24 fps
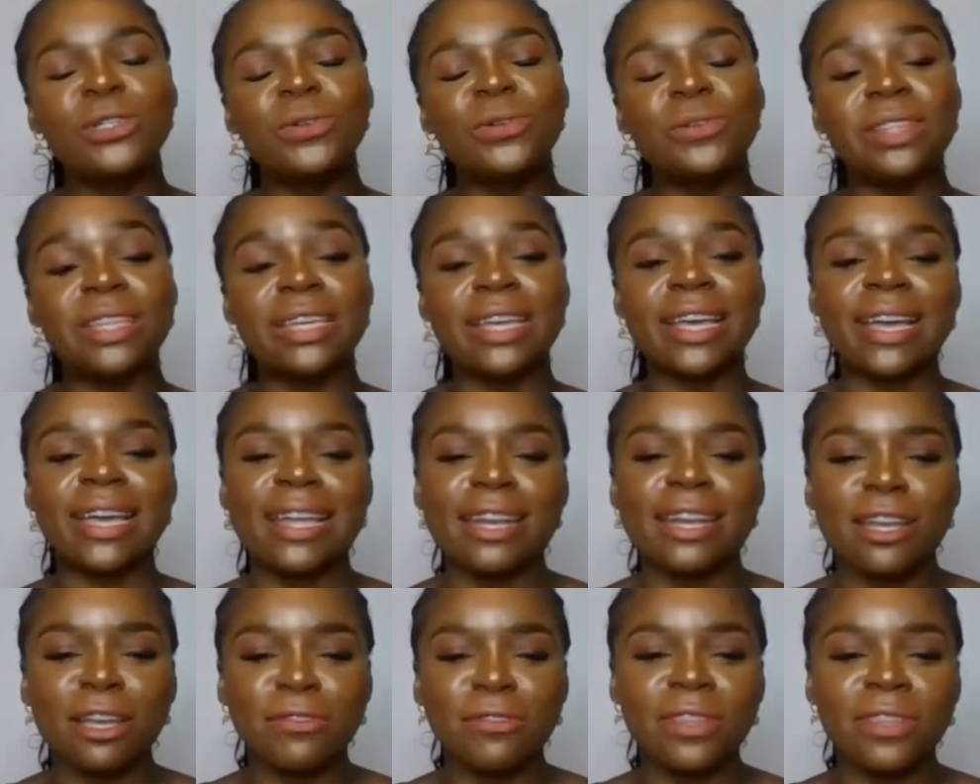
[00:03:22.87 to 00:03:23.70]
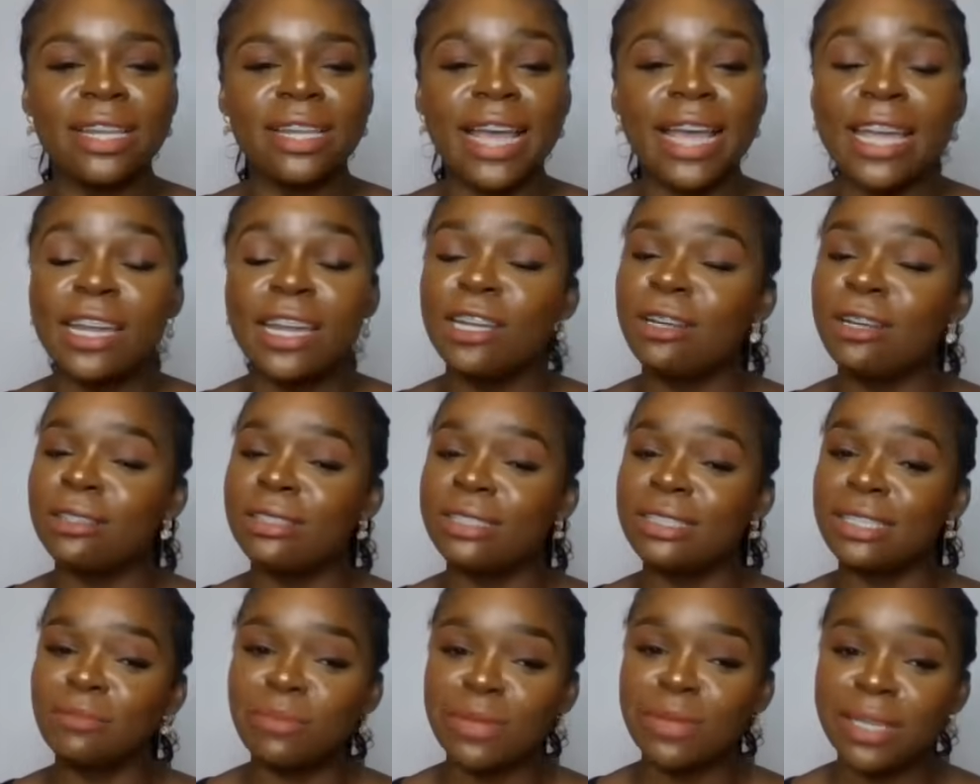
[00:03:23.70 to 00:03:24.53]
to the end of the line.
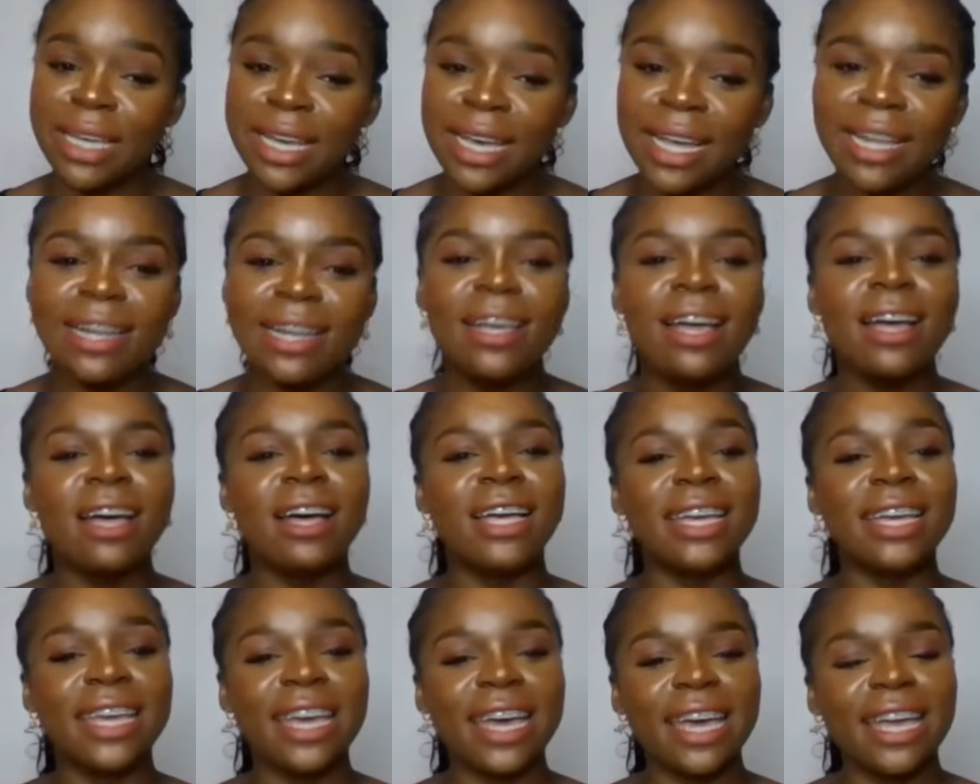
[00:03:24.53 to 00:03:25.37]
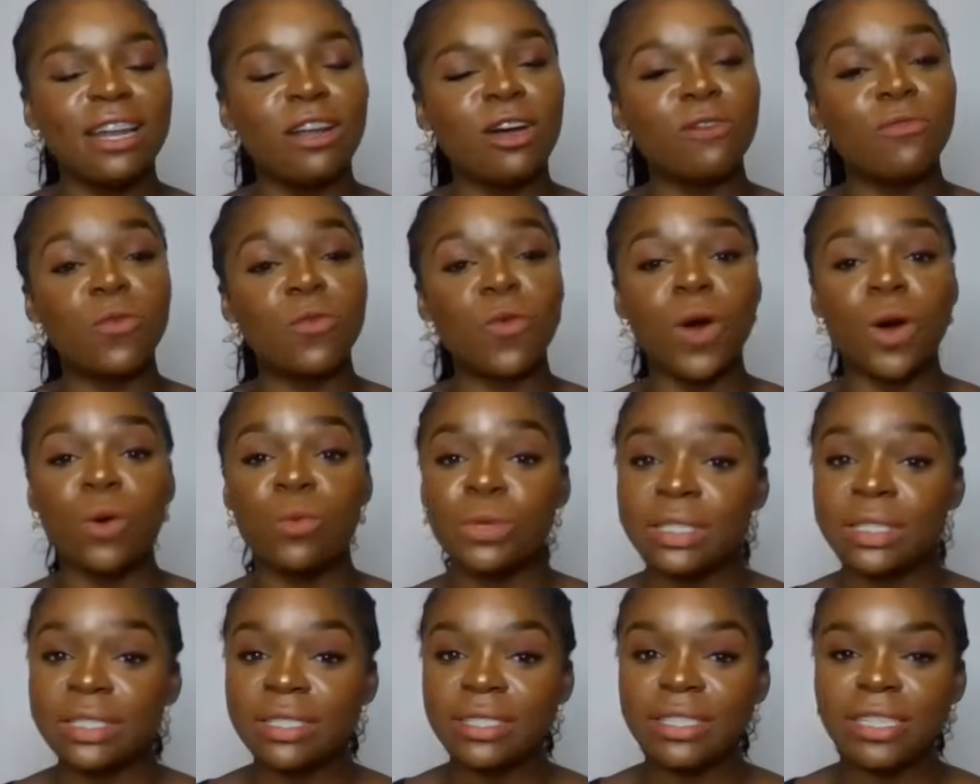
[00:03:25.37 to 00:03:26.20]
Typical, again, of what
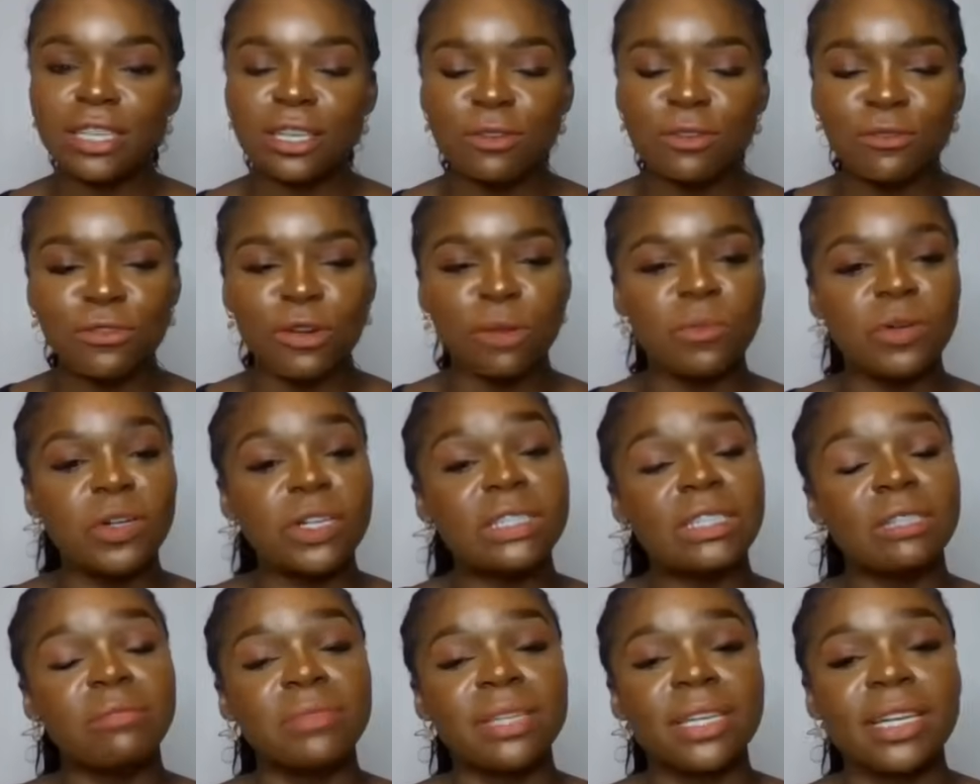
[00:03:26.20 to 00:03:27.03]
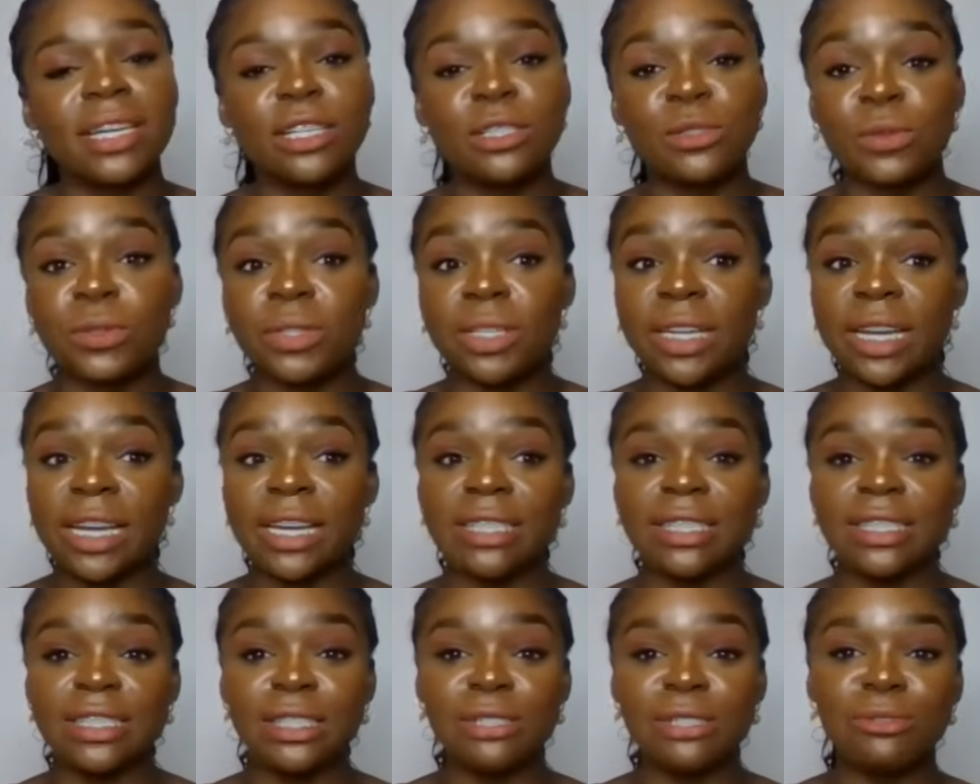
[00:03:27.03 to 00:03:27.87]
we see from our Jamaicans when they're
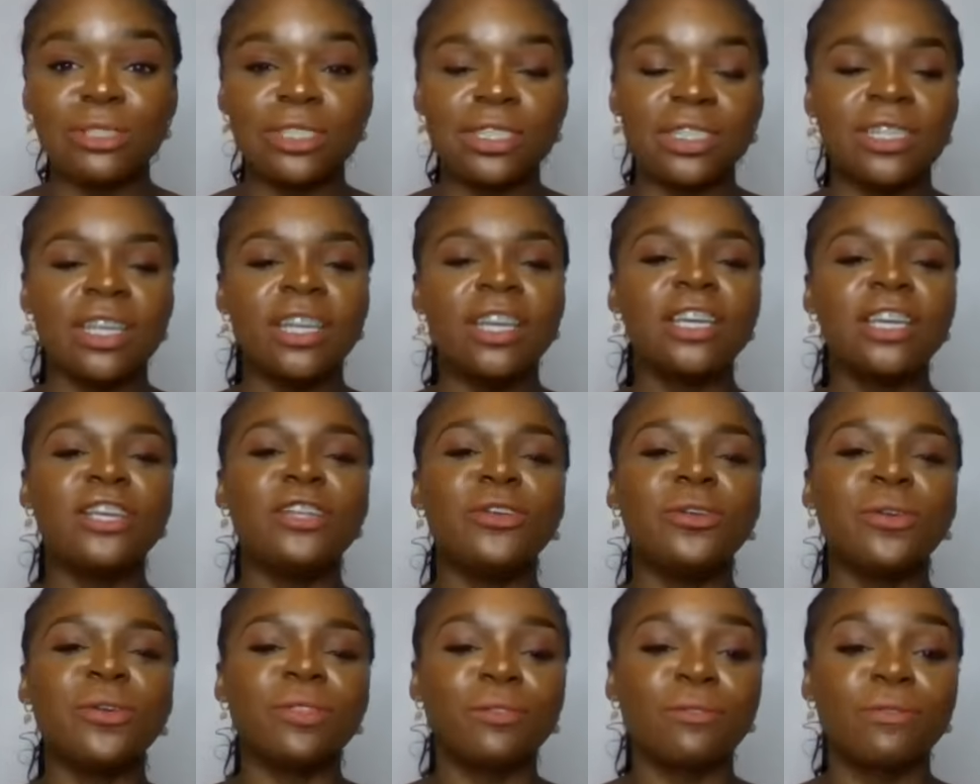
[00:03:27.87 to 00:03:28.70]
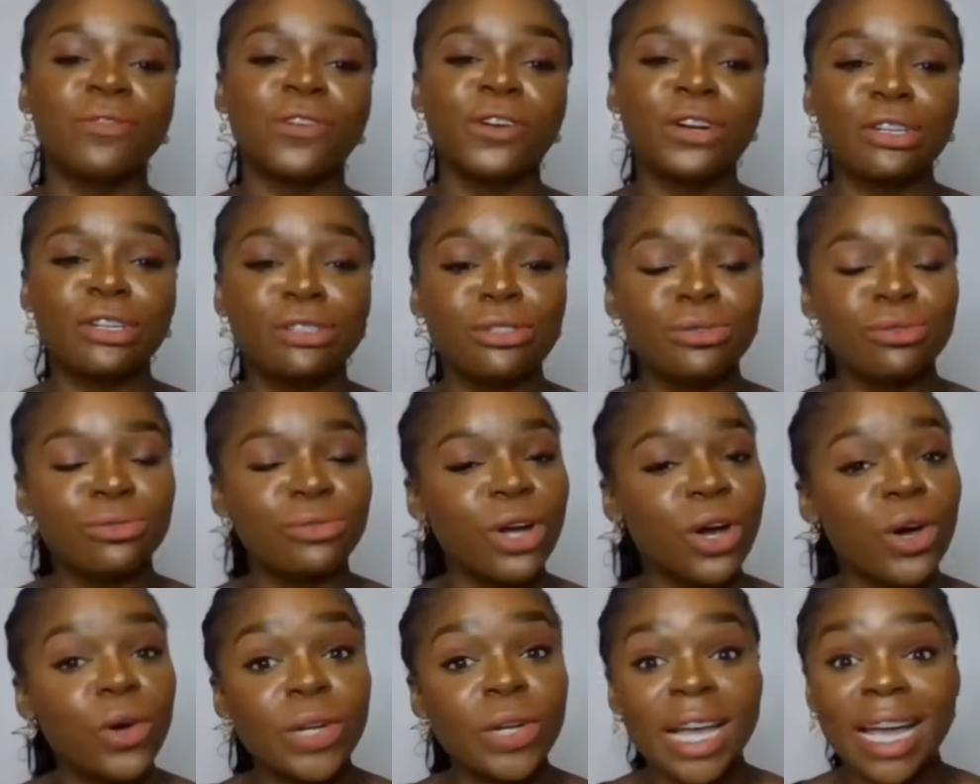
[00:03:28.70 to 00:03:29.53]
executing, the first
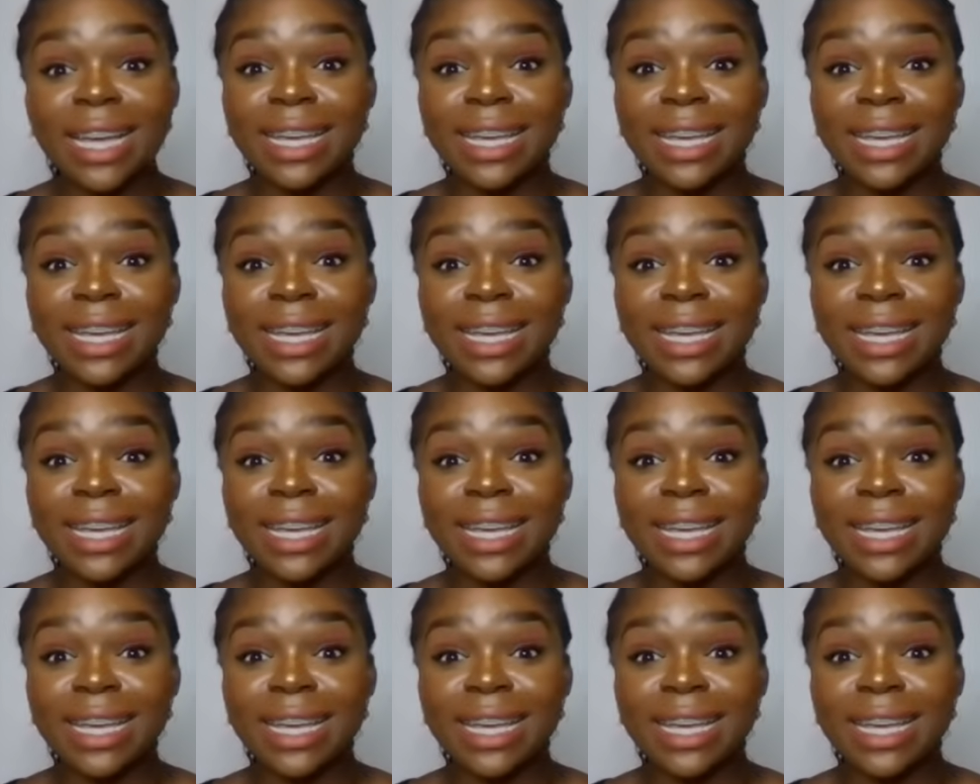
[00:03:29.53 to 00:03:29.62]
round.